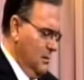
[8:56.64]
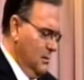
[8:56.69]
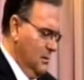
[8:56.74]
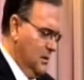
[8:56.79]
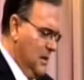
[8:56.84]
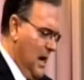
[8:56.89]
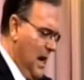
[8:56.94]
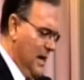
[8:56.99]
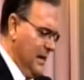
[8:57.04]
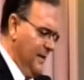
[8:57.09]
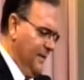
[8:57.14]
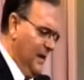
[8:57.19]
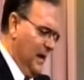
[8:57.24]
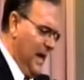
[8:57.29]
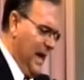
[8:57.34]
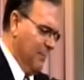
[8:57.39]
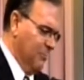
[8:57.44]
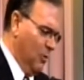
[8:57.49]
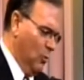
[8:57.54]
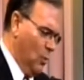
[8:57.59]
God and the
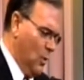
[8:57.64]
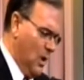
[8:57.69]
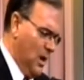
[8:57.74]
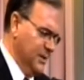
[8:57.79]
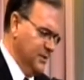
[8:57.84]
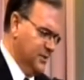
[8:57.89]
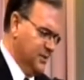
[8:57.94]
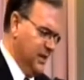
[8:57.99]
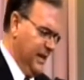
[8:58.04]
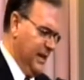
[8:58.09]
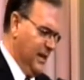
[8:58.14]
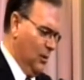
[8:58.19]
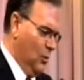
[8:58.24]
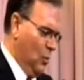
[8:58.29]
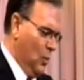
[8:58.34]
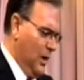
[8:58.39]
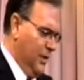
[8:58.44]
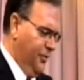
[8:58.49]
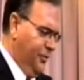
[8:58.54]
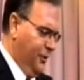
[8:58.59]
Lamb are one, sitting on
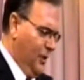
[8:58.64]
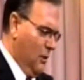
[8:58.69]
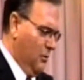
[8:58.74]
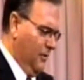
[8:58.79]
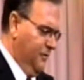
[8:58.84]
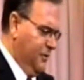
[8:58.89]
one throne.